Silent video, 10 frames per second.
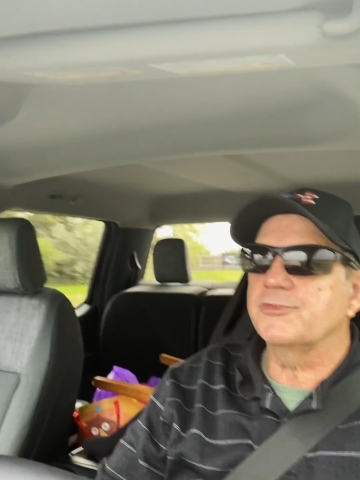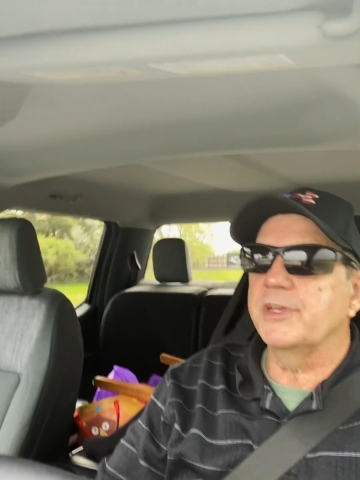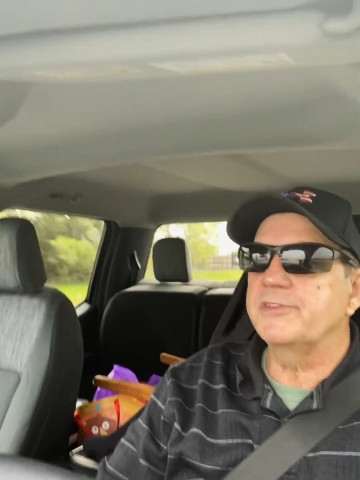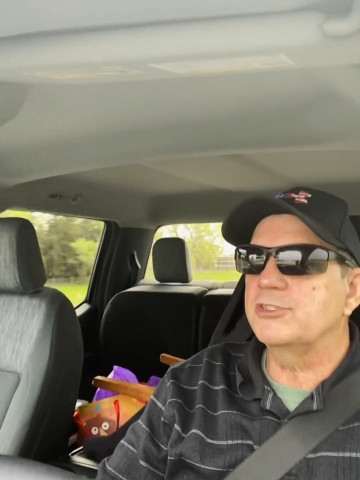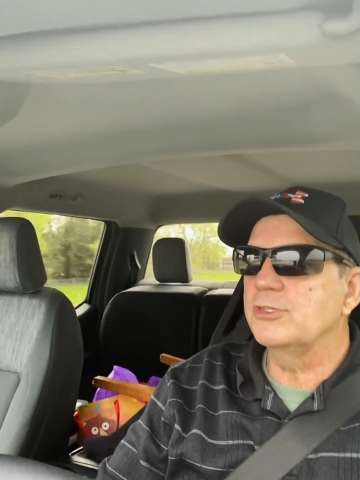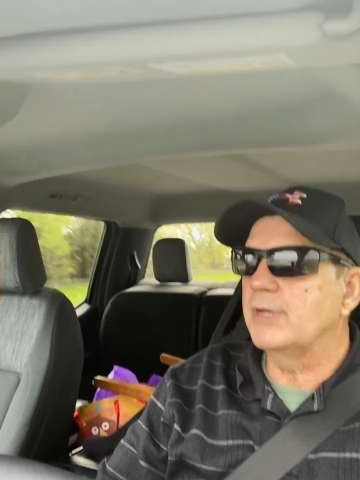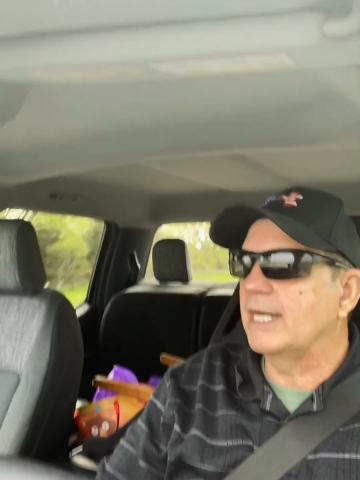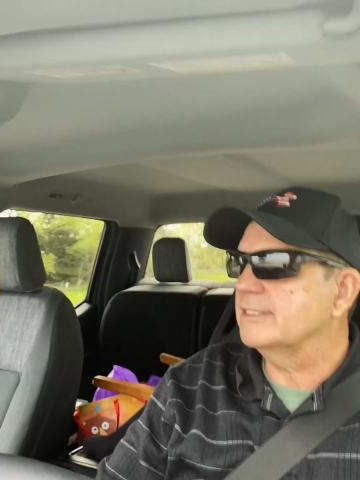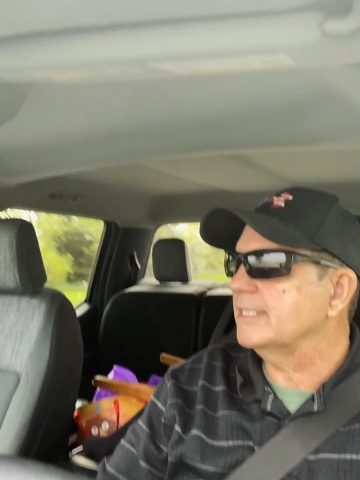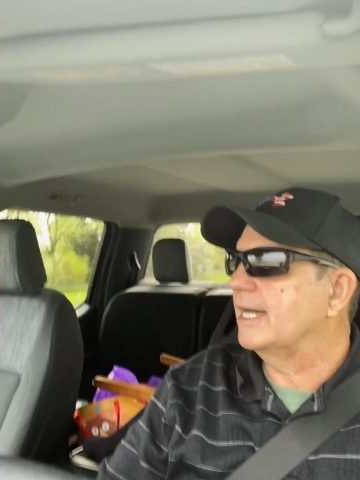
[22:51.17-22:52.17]
52
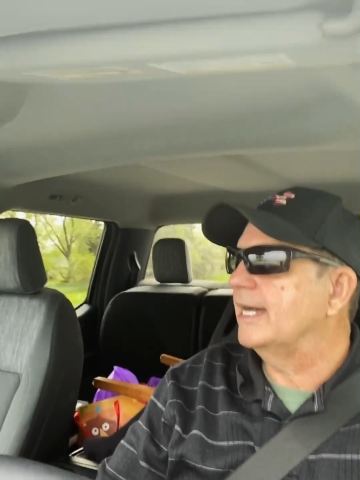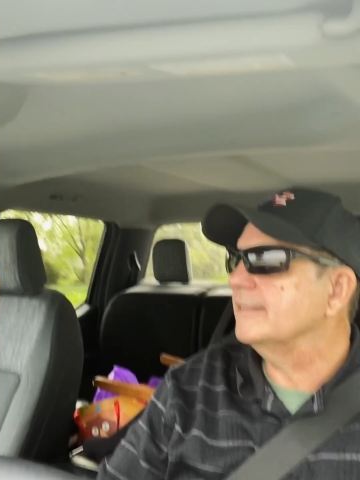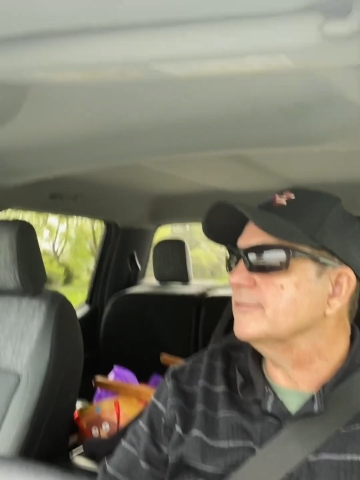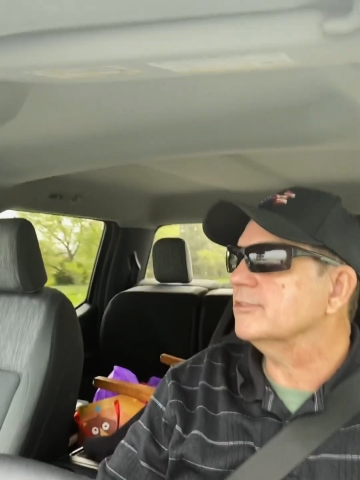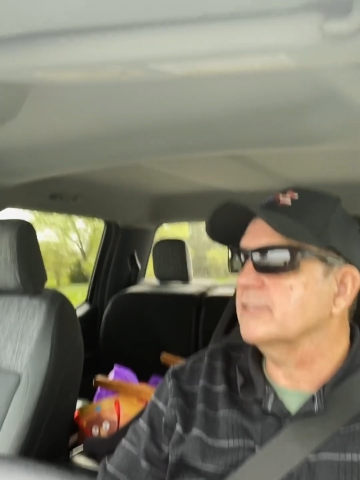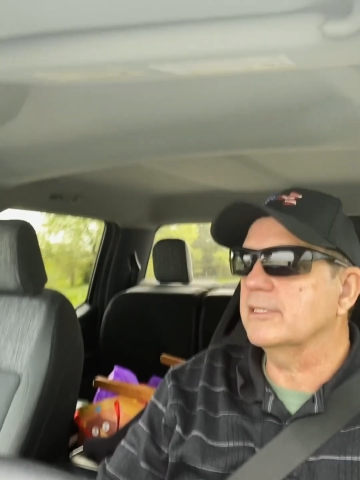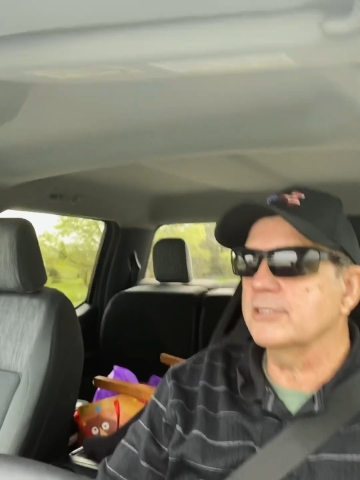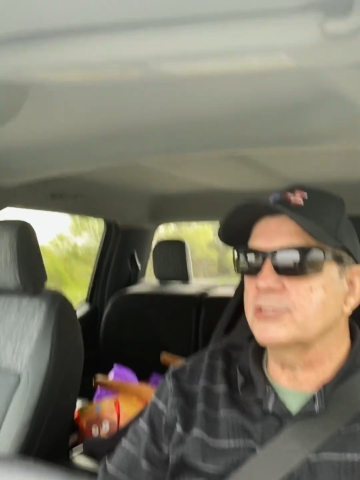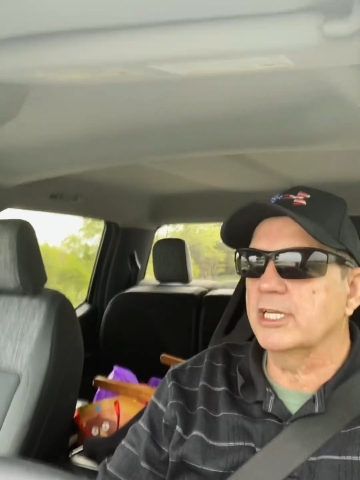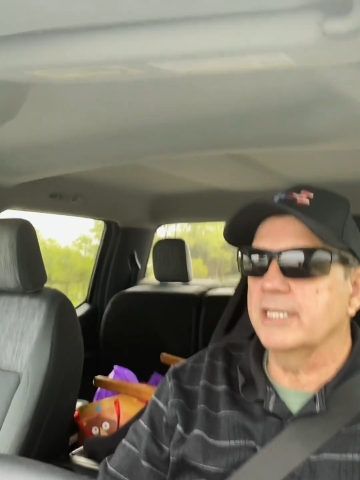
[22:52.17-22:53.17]
outside, so it's a
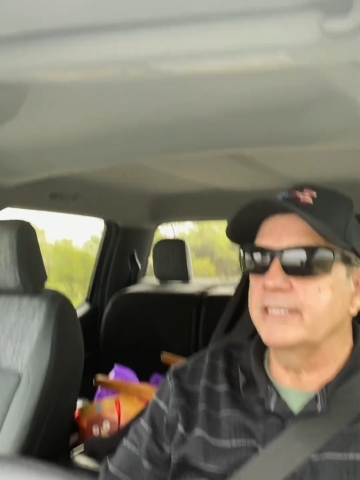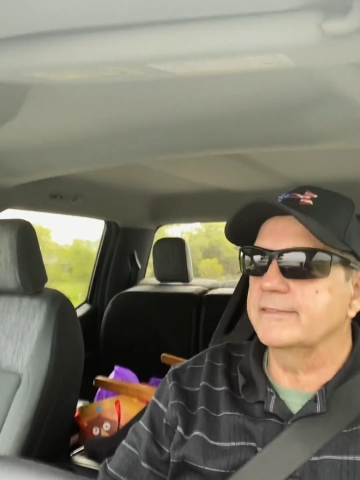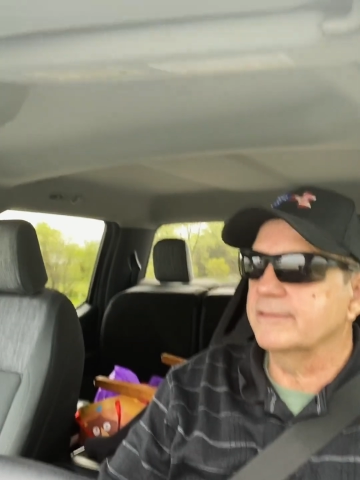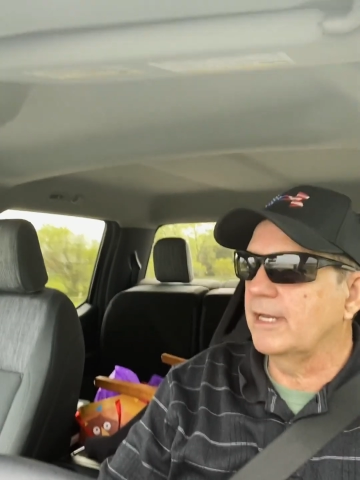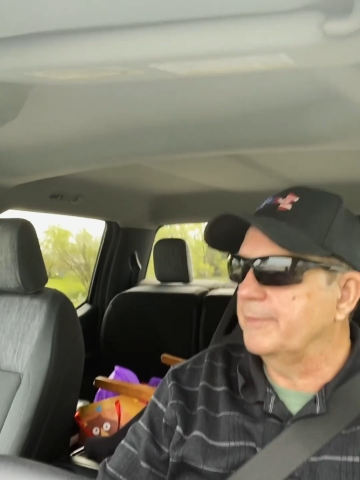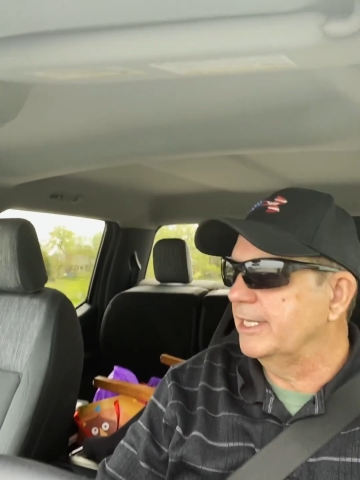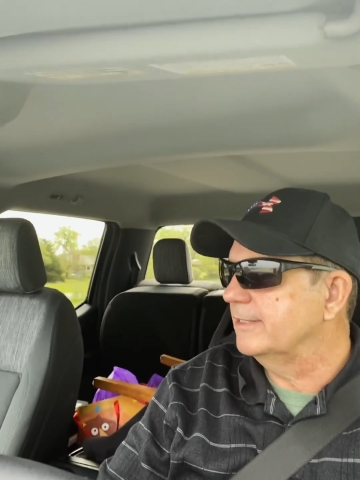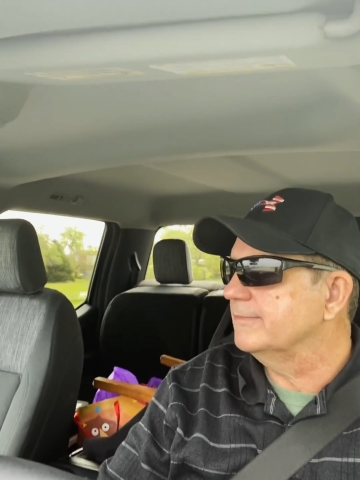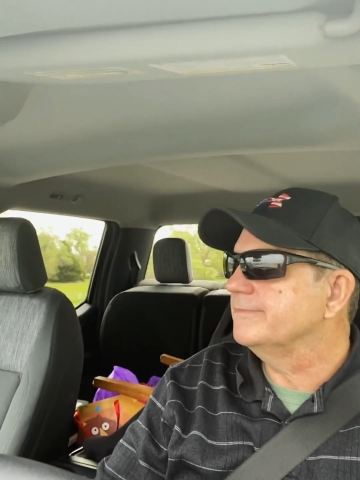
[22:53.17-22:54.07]
little chilly. I mean,